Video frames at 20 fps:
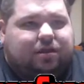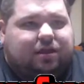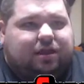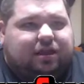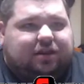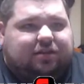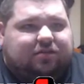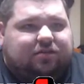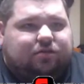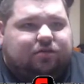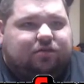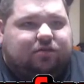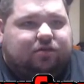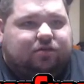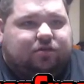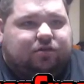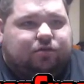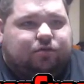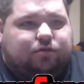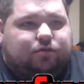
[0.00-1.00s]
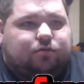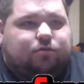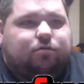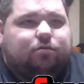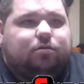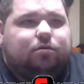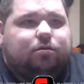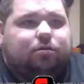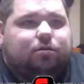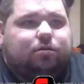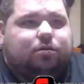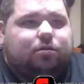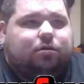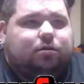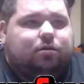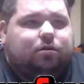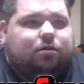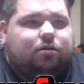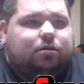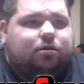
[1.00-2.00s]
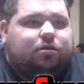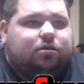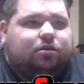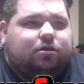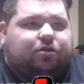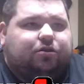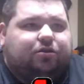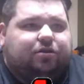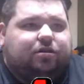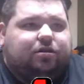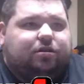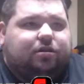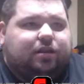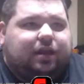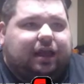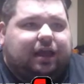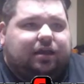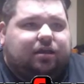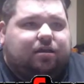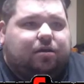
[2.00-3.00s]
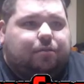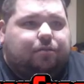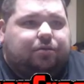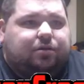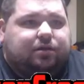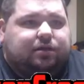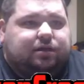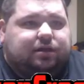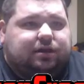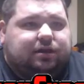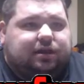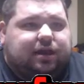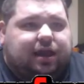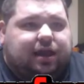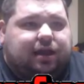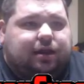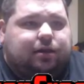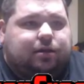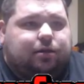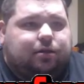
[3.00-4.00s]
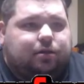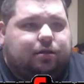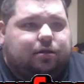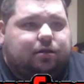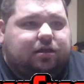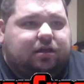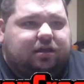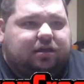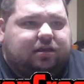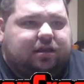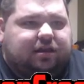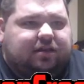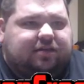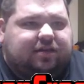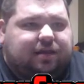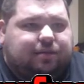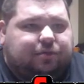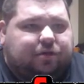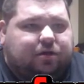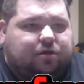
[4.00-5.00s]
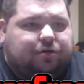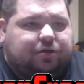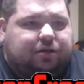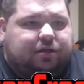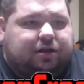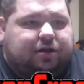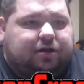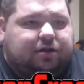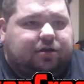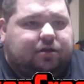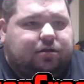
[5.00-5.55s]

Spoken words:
And as soon as you do, you're, like, completely dead next time you go in there.